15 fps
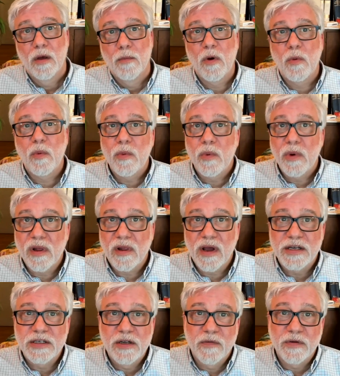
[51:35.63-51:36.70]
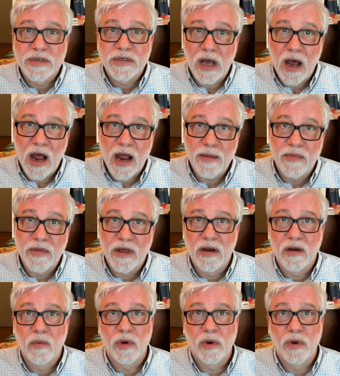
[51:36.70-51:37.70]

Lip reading: But we realized over time that